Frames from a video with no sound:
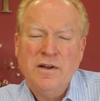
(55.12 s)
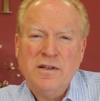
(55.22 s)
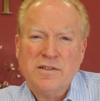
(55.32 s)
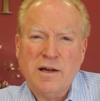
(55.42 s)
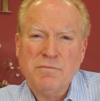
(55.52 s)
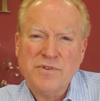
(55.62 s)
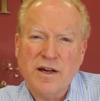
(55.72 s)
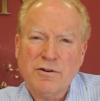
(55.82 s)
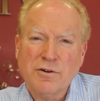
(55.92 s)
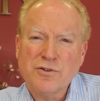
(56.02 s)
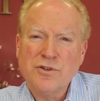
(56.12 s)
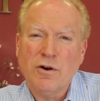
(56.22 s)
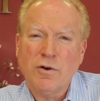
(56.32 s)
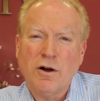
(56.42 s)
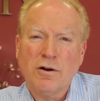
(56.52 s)
Some sellers no
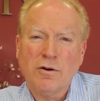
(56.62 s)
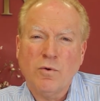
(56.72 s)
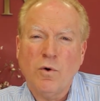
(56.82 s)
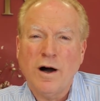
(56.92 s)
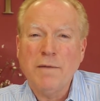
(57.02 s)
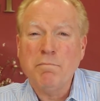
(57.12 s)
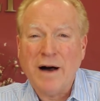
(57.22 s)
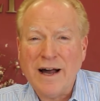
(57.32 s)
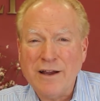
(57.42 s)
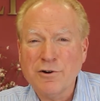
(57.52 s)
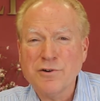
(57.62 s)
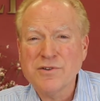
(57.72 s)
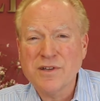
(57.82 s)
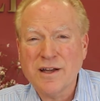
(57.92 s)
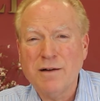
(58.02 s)
longer want buyers
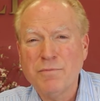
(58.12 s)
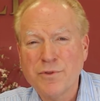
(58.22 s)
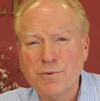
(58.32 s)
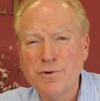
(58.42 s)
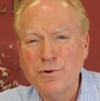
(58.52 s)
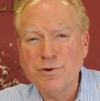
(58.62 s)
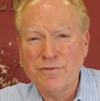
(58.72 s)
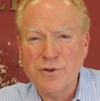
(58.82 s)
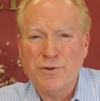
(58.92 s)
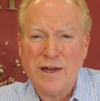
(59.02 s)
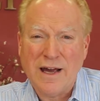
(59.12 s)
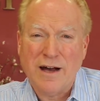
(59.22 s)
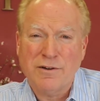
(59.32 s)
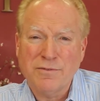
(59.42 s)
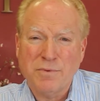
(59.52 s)
to come through to view the
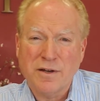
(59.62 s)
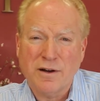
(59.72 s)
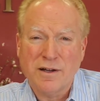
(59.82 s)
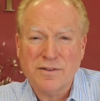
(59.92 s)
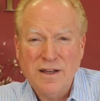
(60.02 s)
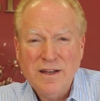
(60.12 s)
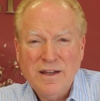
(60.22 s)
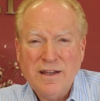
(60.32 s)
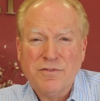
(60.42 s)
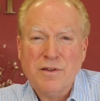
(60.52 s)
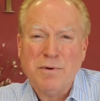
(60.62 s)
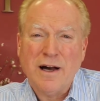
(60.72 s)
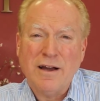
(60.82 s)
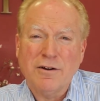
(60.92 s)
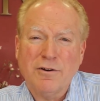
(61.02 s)
house because if the
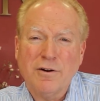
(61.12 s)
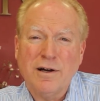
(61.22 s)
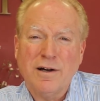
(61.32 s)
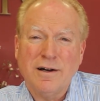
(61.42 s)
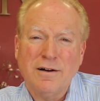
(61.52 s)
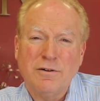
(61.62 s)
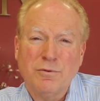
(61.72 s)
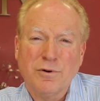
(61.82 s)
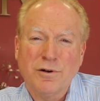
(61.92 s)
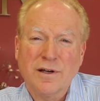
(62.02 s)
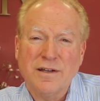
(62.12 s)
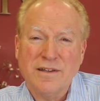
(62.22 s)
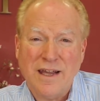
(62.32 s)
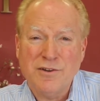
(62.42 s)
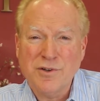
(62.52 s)
buyer were
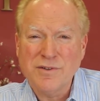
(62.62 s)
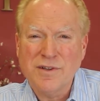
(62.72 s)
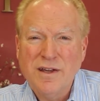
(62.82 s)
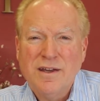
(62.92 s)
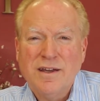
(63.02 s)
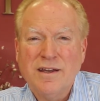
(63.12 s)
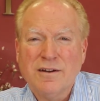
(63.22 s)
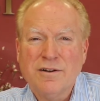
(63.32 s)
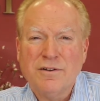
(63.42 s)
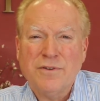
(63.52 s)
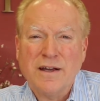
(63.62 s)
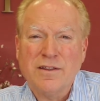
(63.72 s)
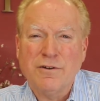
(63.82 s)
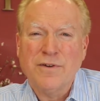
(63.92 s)
contagious, it could affect their